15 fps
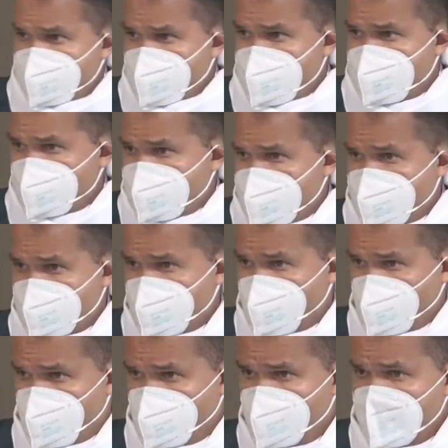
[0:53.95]
gospel
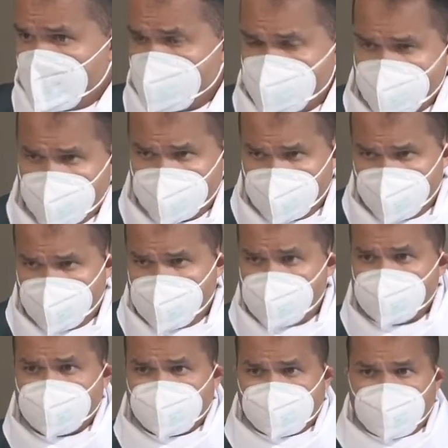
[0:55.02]
to try to compare
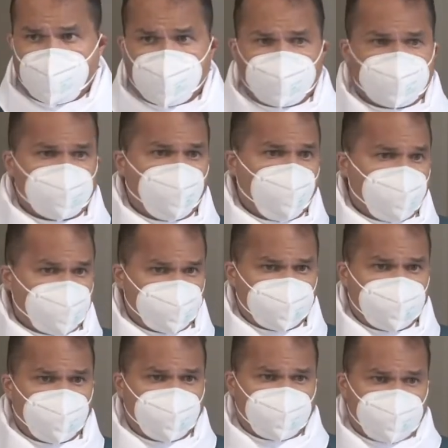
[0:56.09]
themselves to one or the
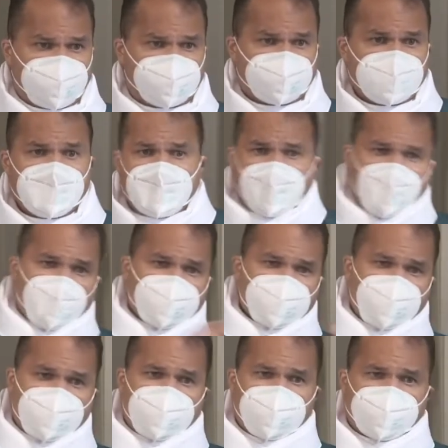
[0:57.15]
other. Are you a
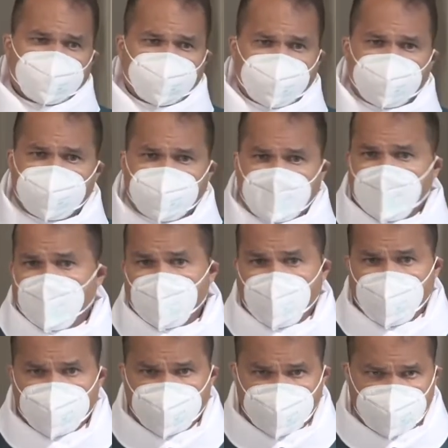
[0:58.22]
Martha or are you a
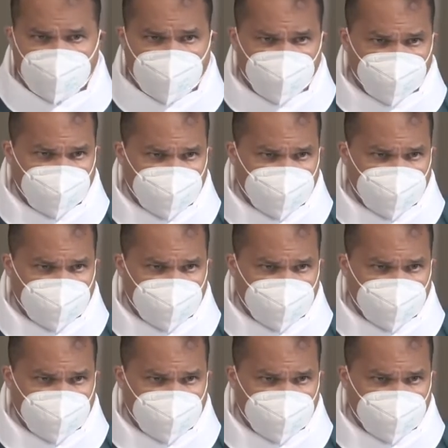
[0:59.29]
Mary?